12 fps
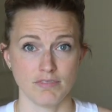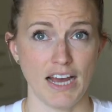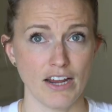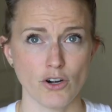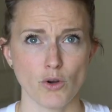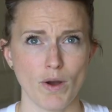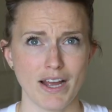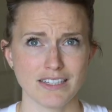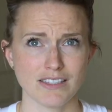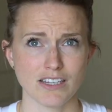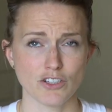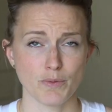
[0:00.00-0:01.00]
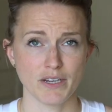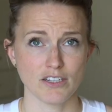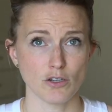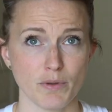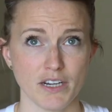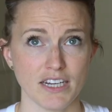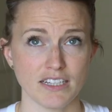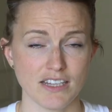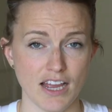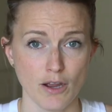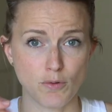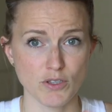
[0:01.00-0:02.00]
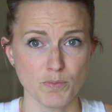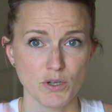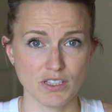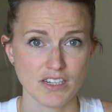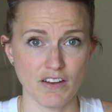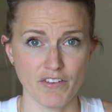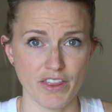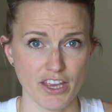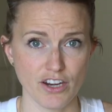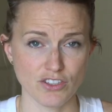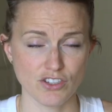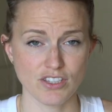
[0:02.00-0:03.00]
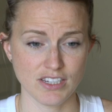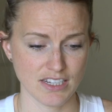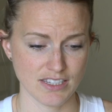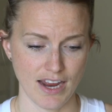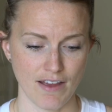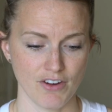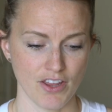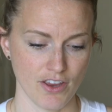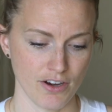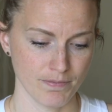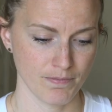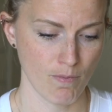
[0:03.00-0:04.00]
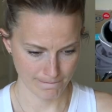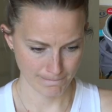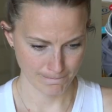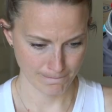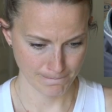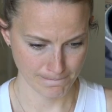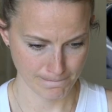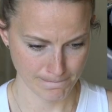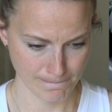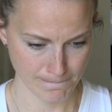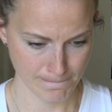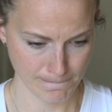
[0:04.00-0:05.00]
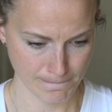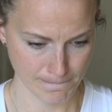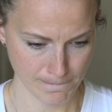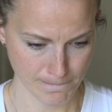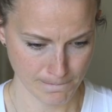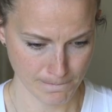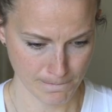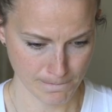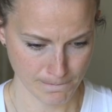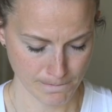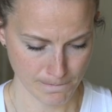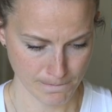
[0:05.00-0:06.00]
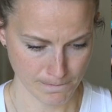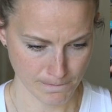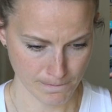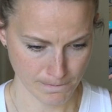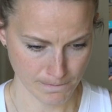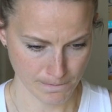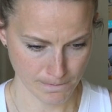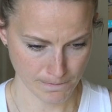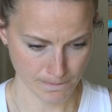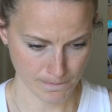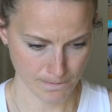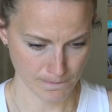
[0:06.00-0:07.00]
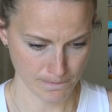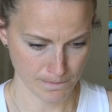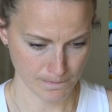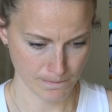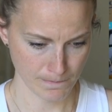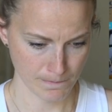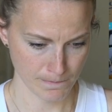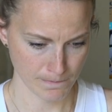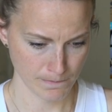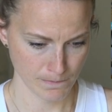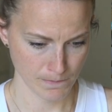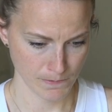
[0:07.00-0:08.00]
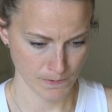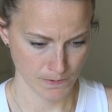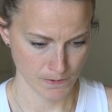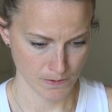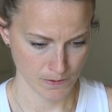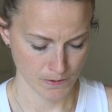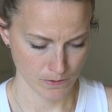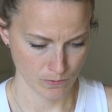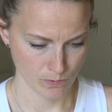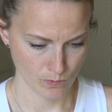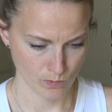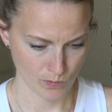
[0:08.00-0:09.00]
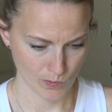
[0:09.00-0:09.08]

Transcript: I don't know why it's such a big deal, but it is. I always put stuff in there. It's just nice to have it in there. I had a big dilemma on wanting the four-way where it went from infant